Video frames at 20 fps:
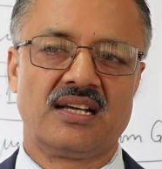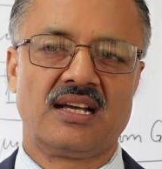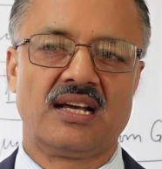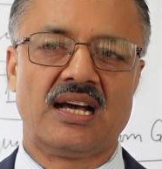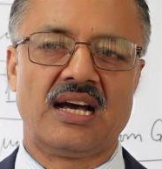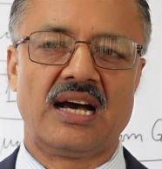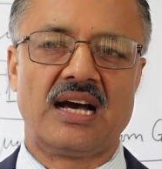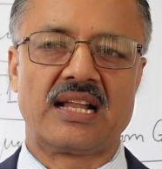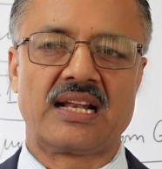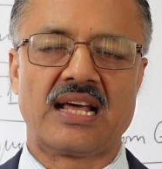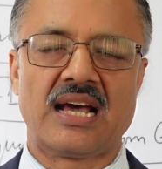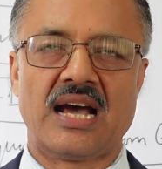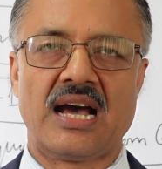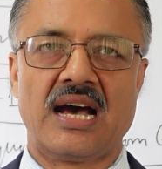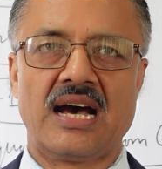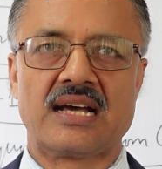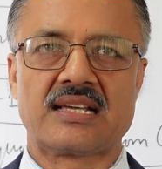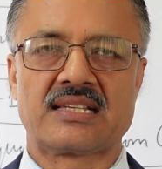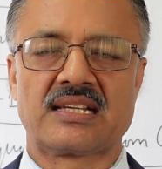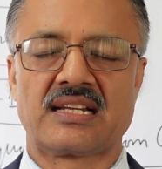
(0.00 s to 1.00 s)
and
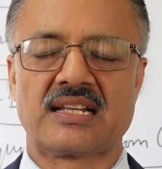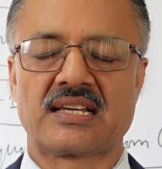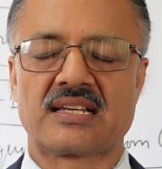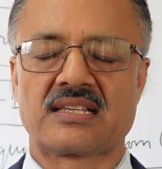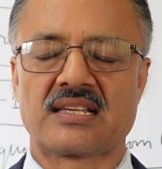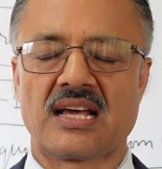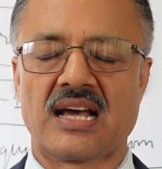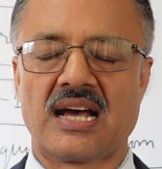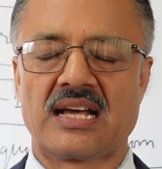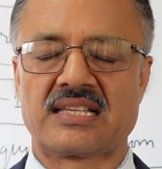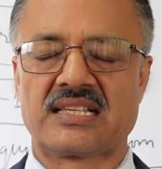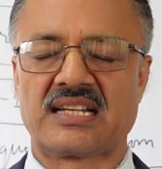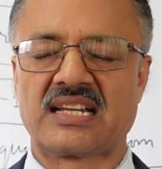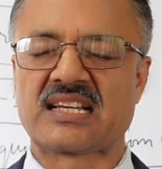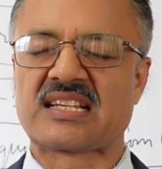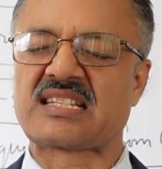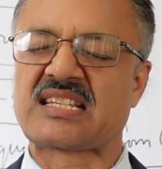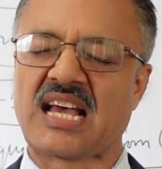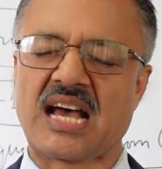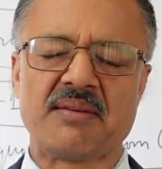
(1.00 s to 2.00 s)
as an
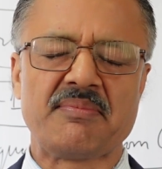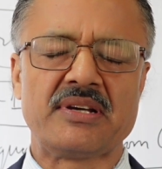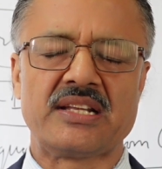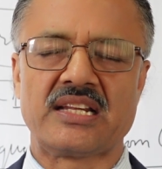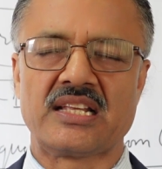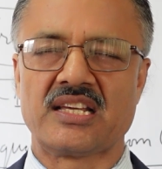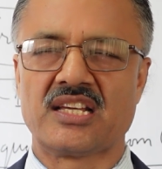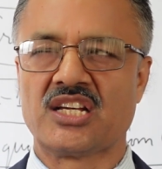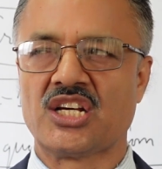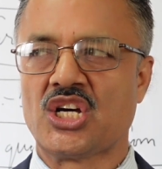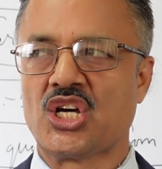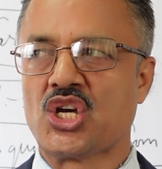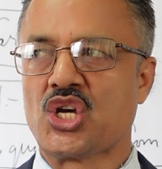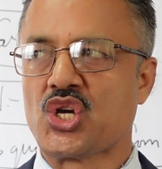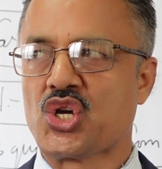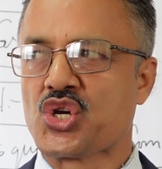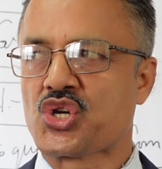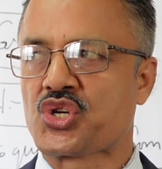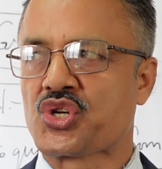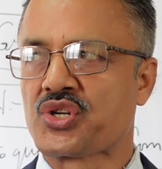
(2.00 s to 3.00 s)
examinee,
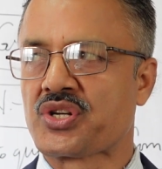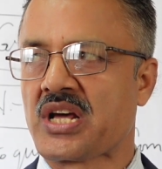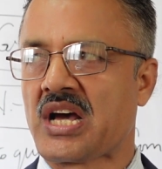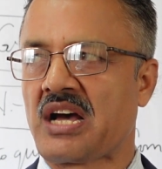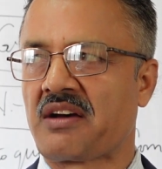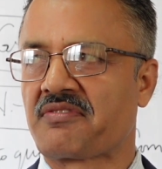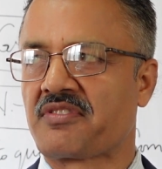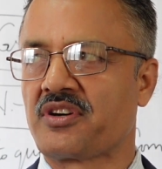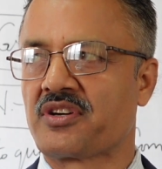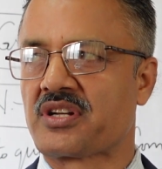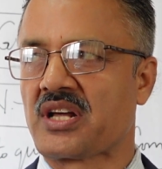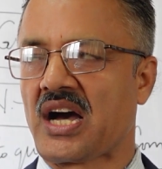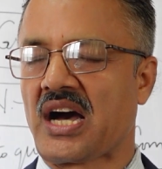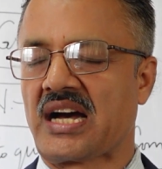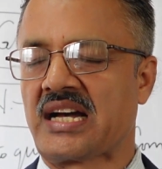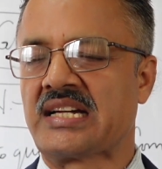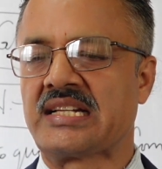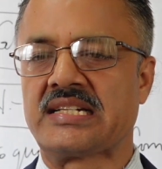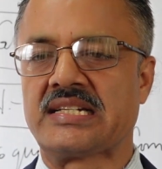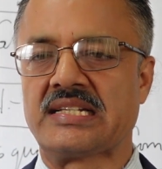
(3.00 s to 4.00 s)
you should have good
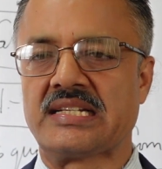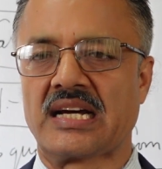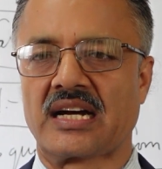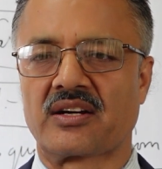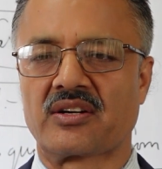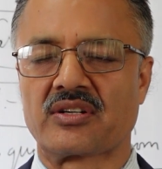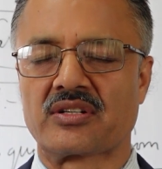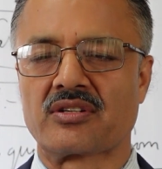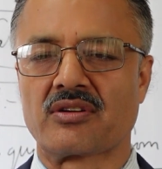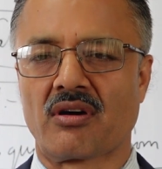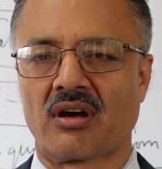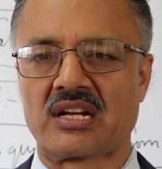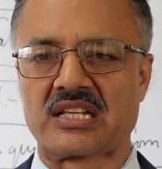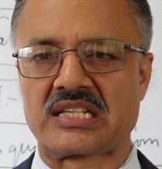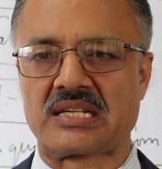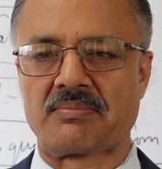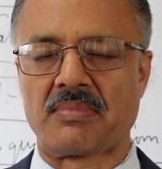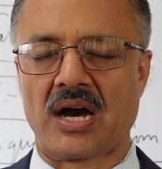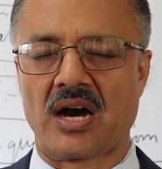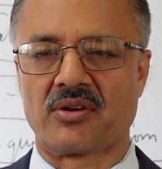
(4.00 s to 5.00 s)
idea, good knowledge
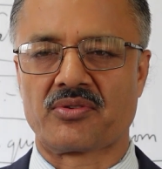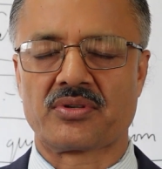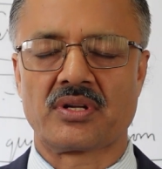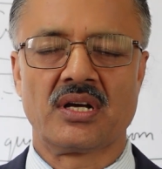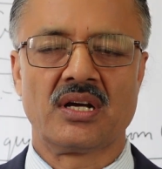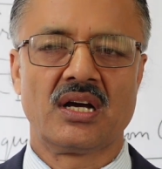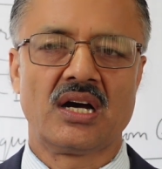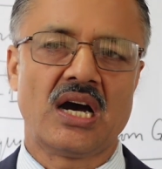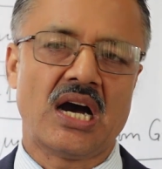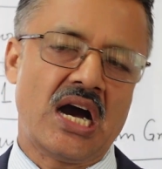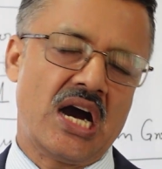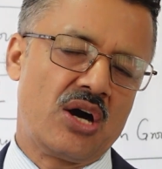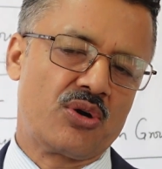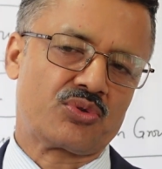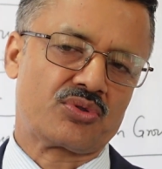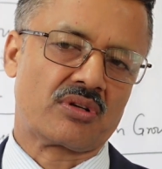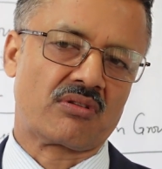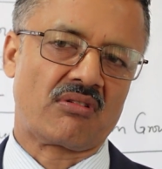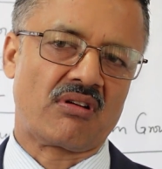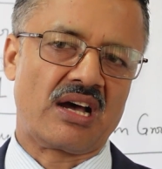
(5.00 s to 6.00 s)
about how
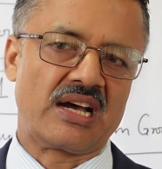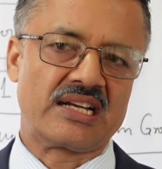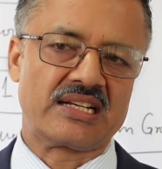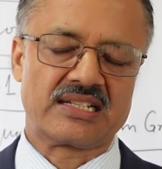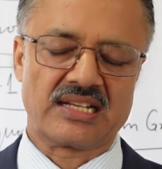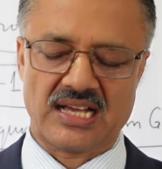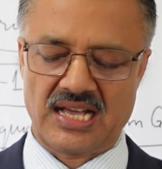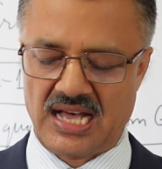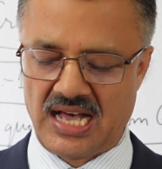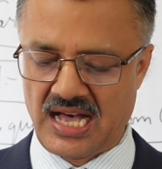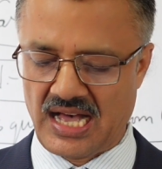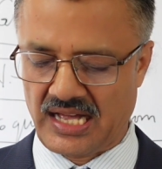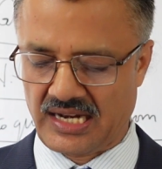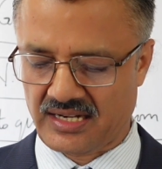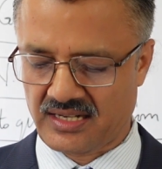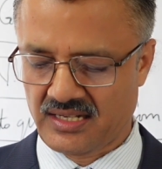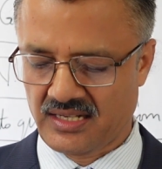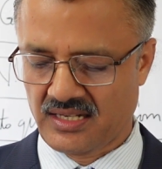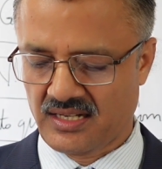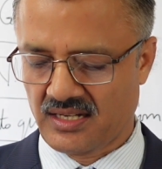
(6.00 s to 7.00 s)
to write
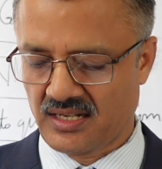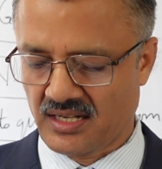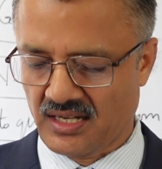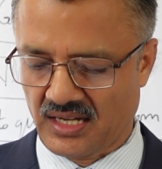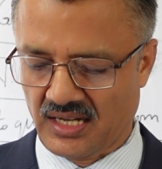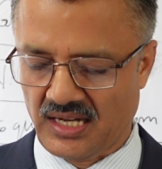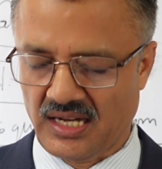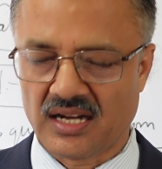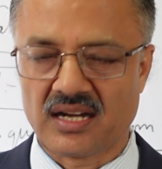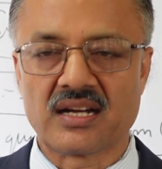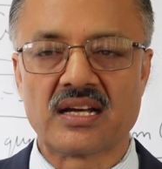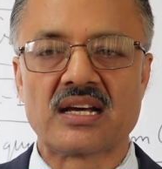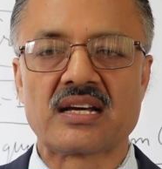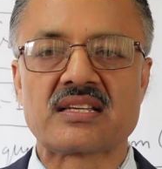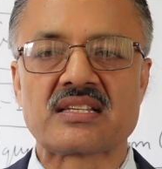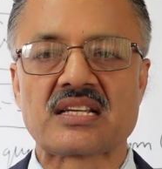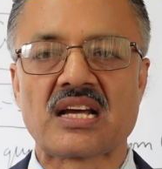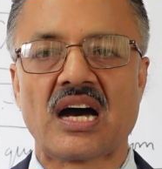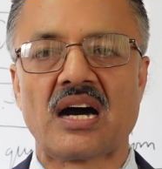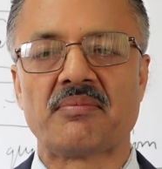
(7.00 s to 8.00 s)
an
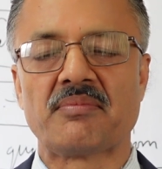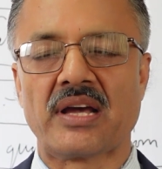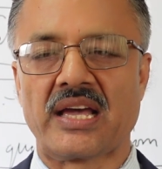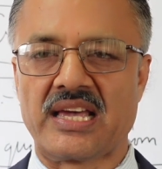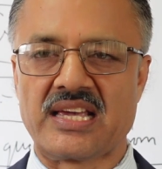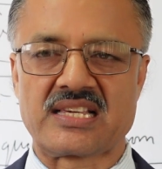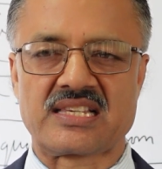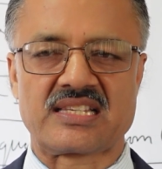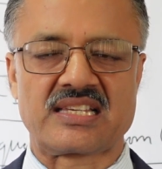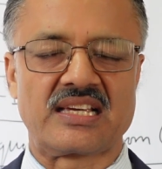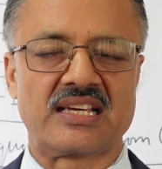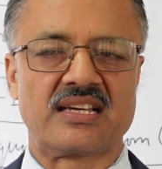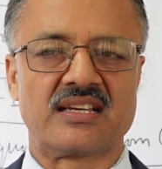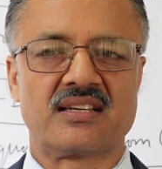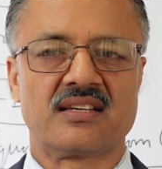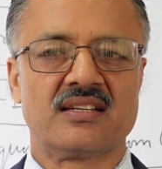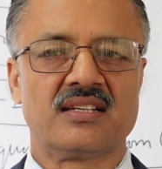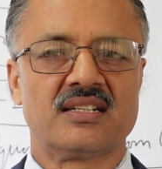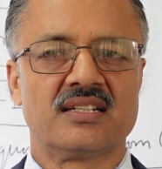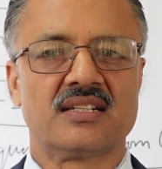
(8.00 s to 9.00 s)
exam essay.
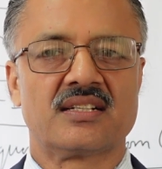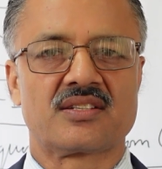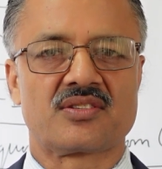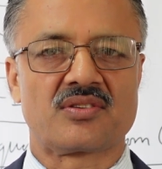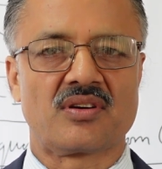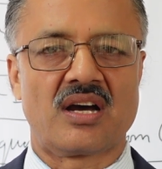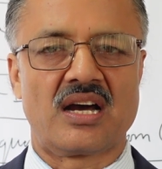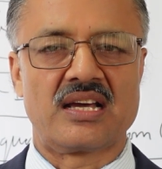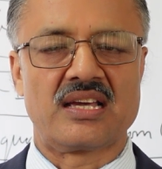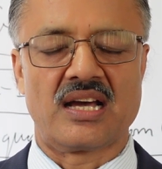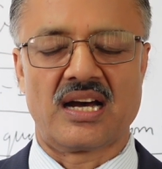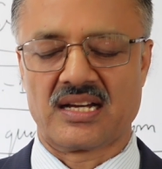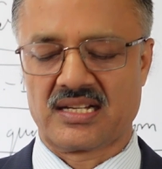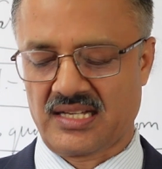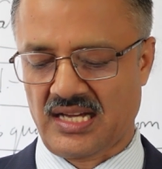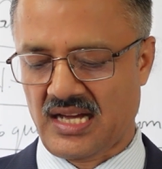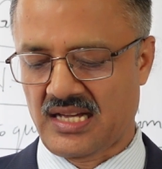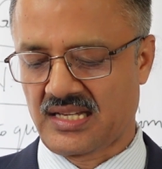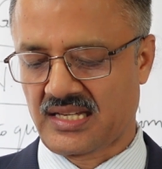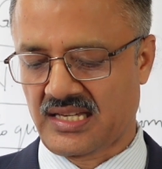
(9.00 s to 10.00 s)
So I
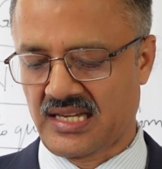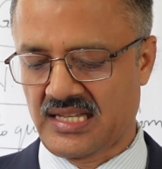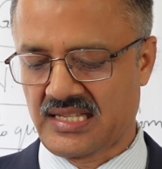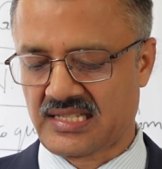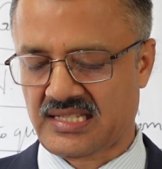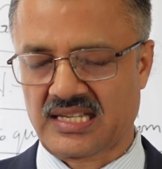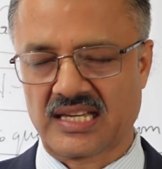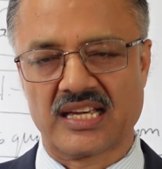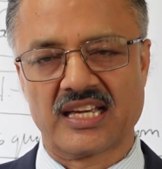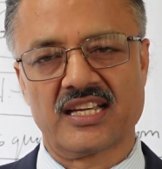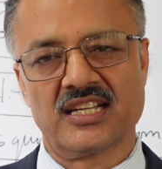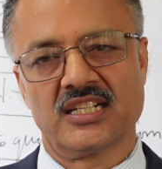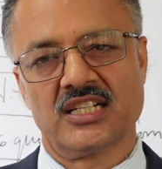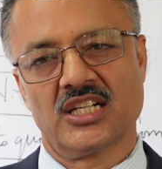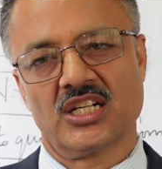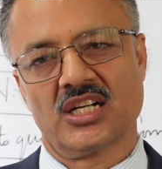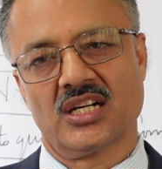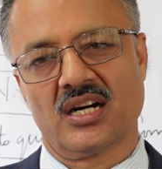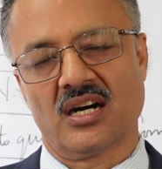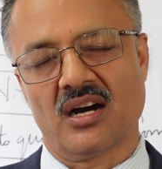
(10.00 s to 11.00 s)
again say
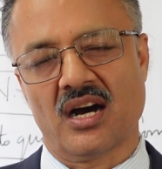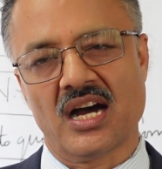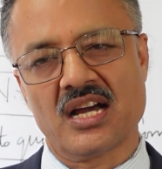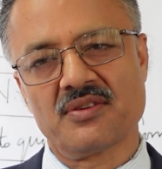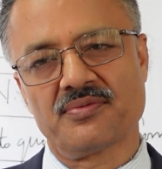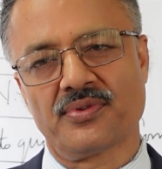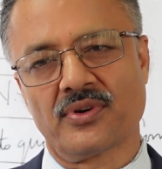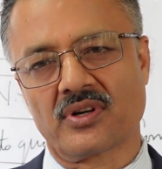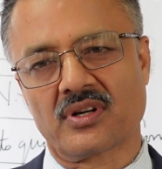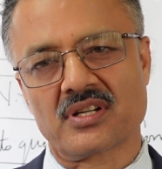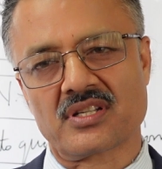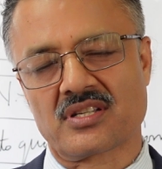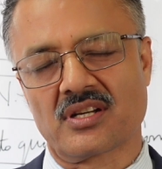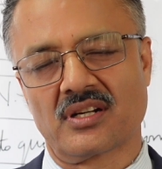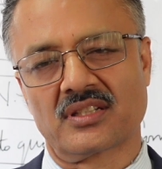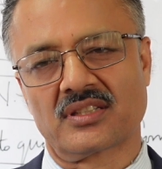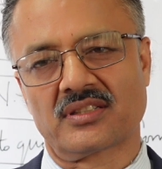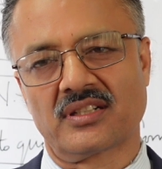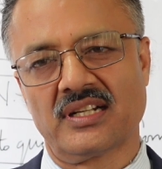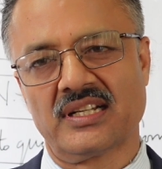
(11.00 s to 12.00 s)
I focus
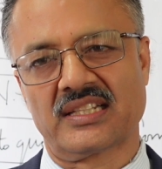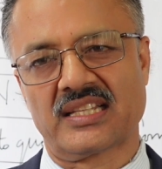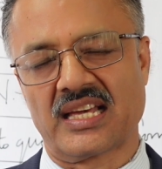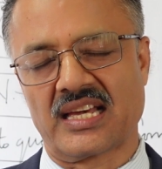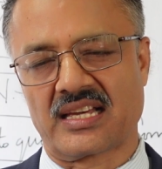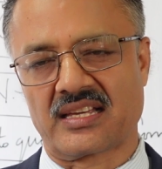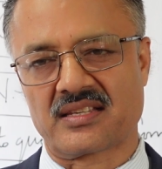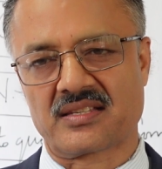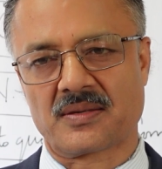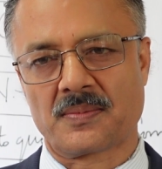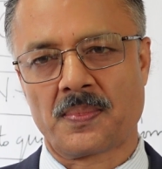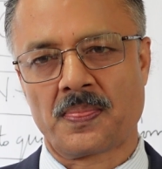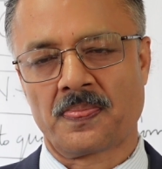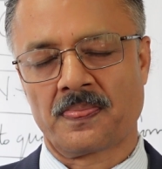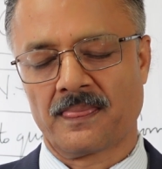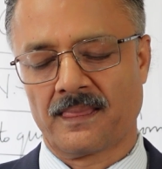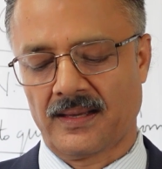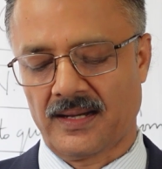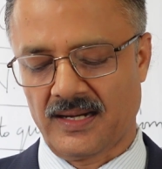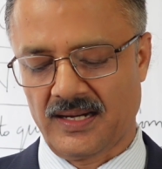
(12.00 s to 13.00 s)
on three things.
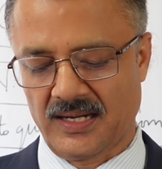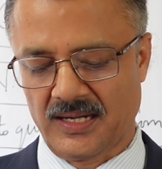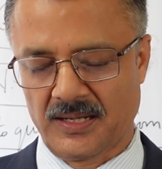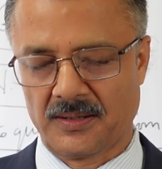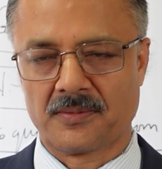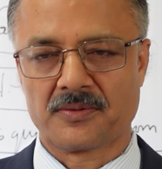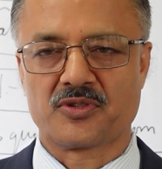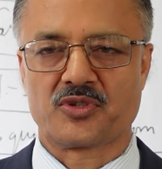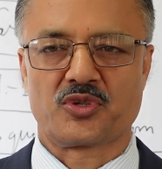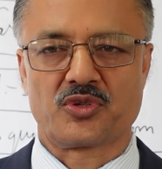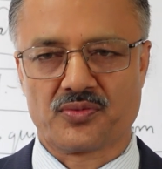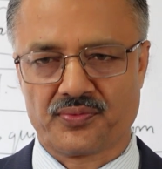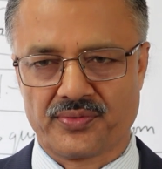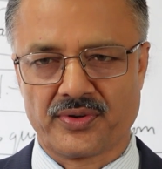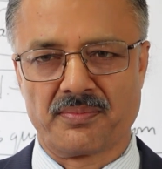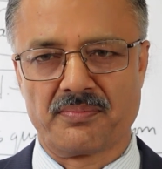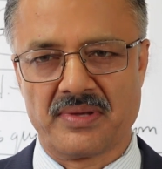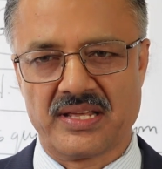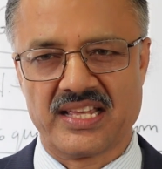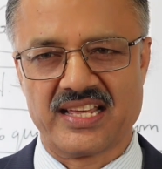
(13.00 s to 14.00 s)

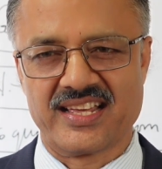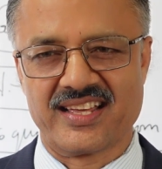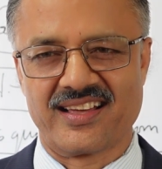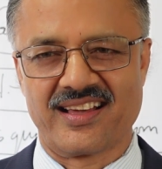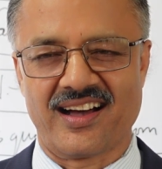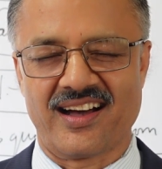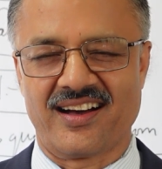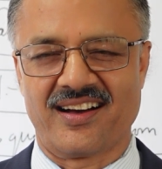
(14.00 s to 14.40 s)
For me,